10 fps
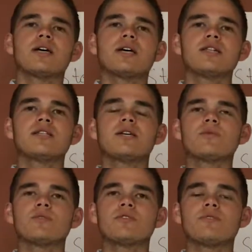And then
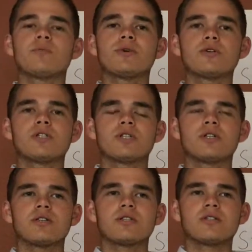when you have
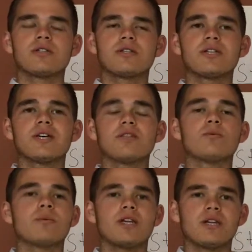purchased a
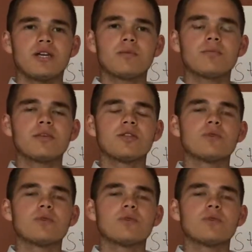domain name, you